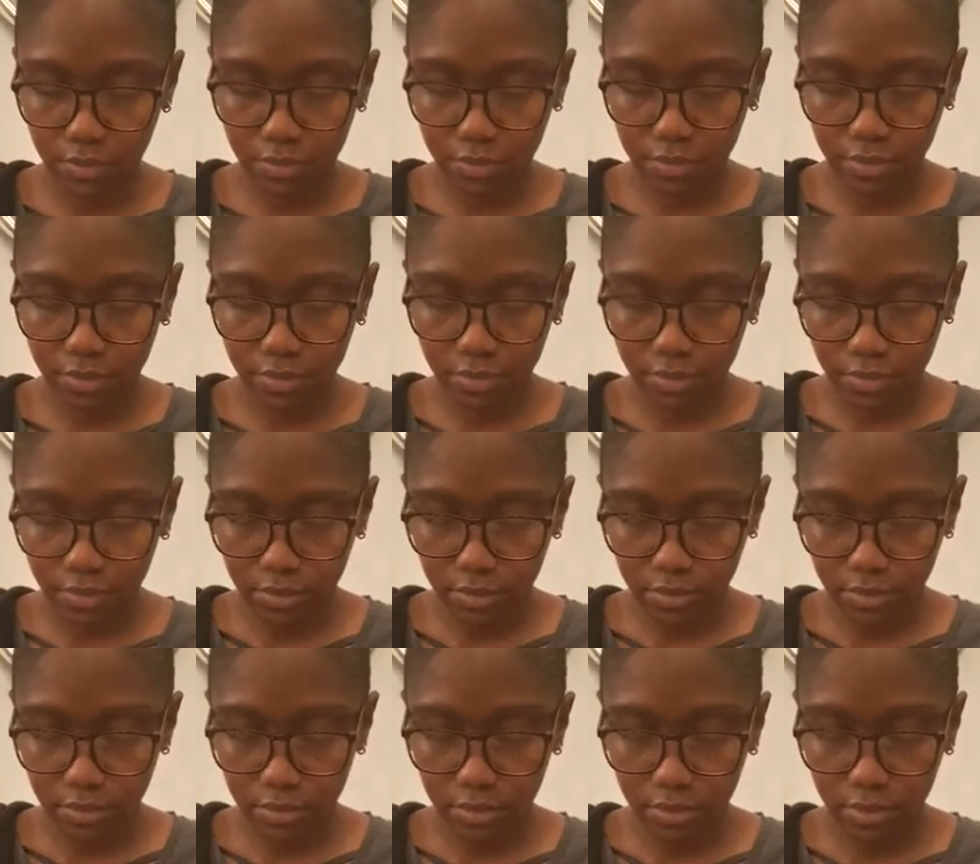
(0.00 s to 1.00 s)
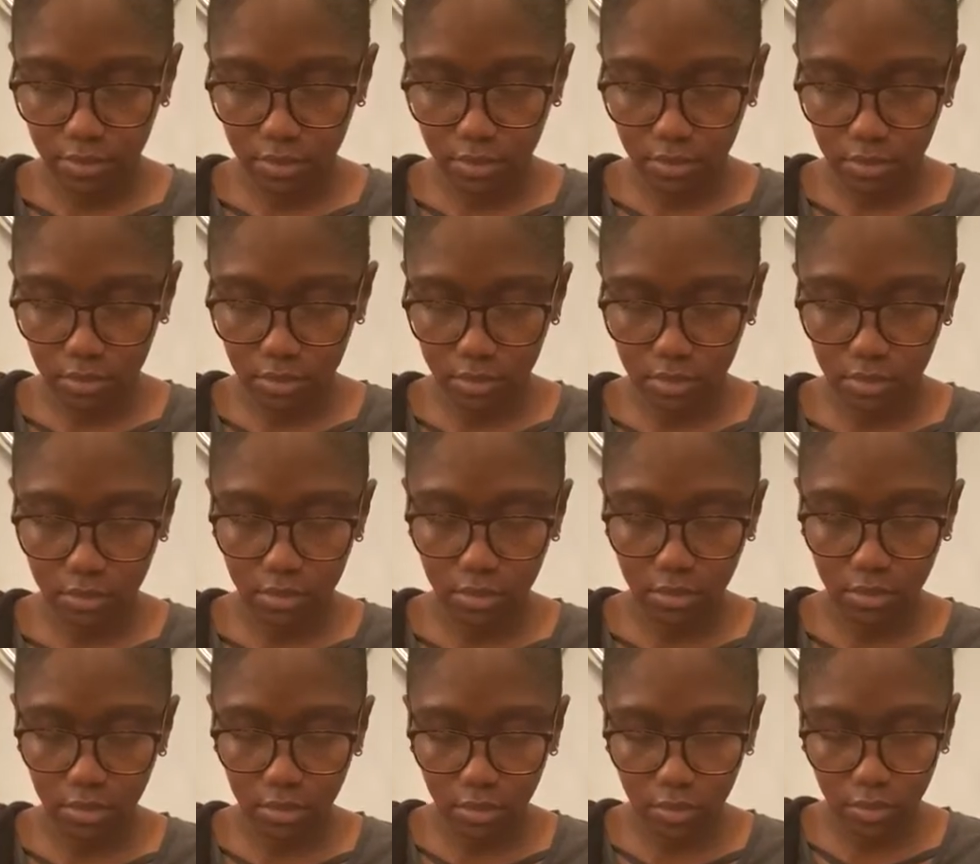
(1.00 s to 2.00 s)

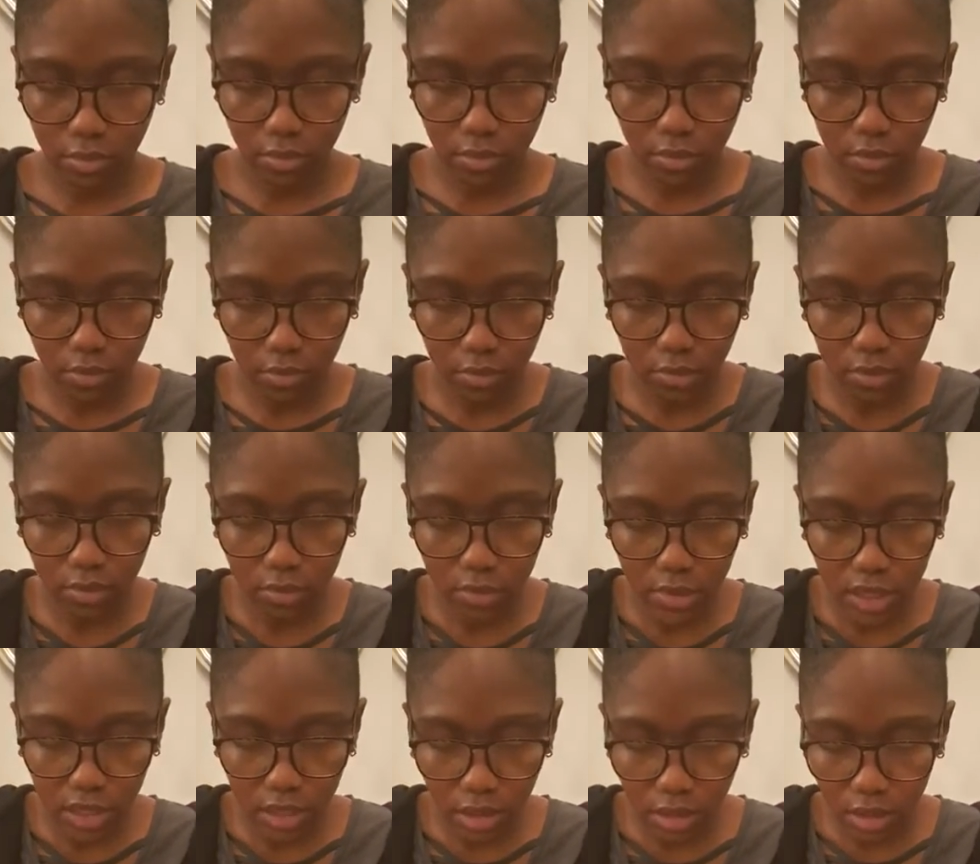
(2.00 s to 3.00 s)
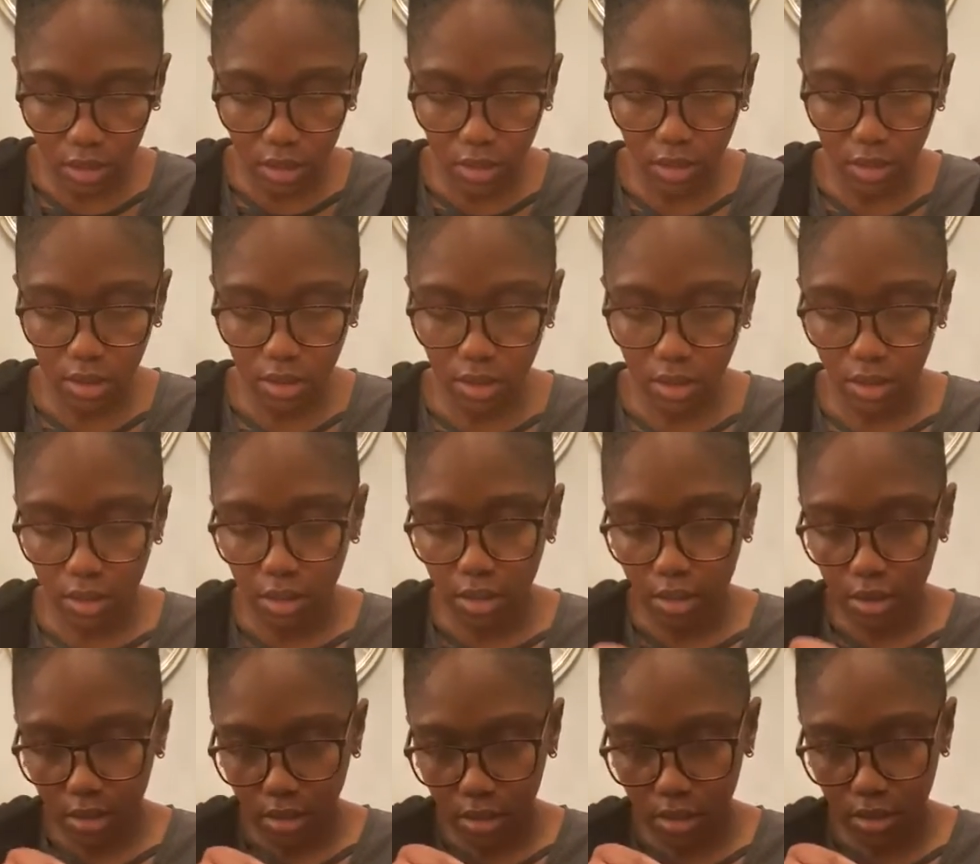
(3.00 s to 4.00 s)

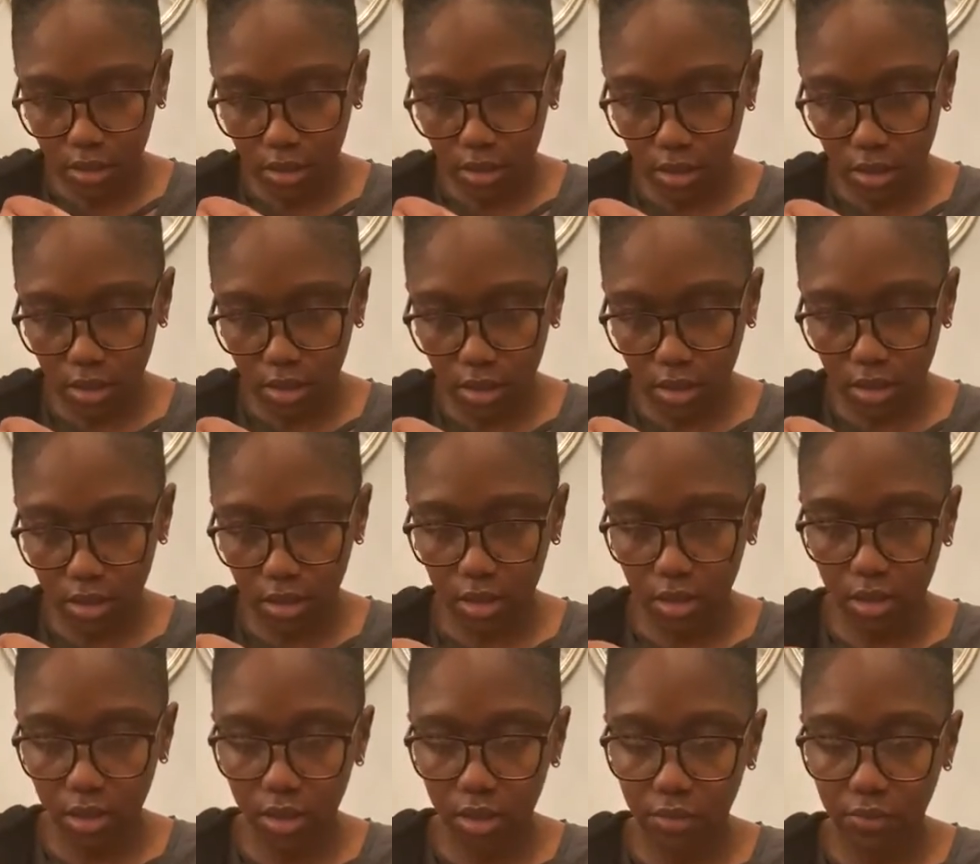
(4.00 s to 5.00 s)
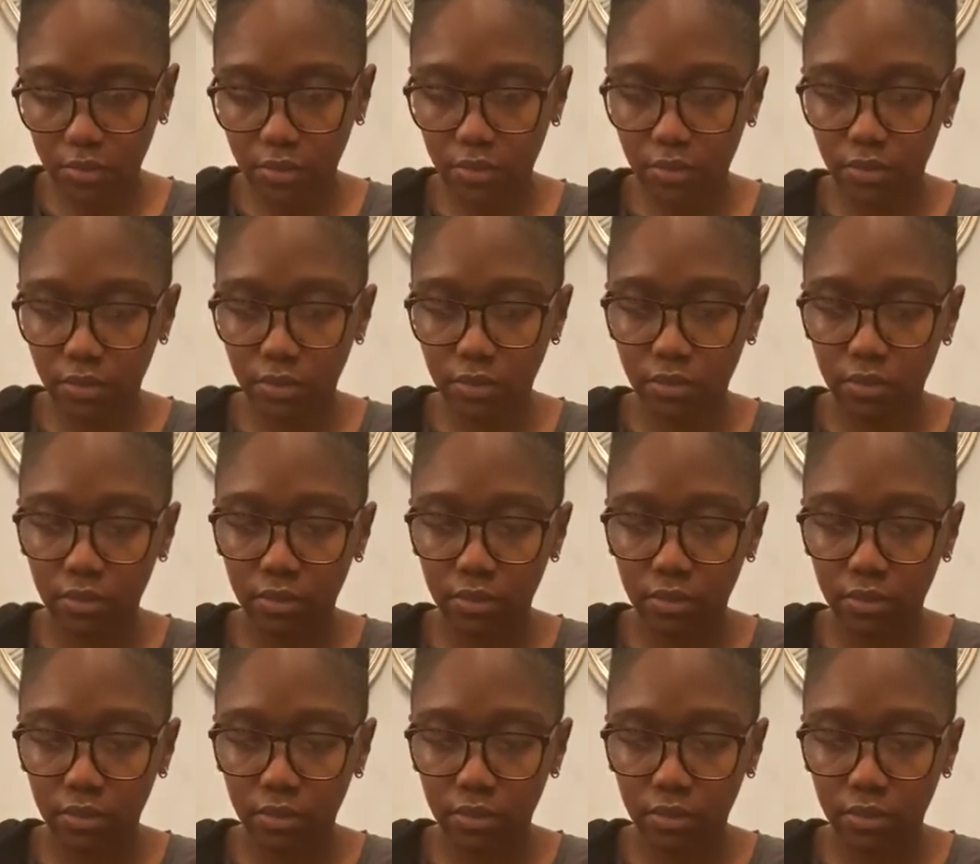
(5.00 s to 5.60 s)
(no one is talking)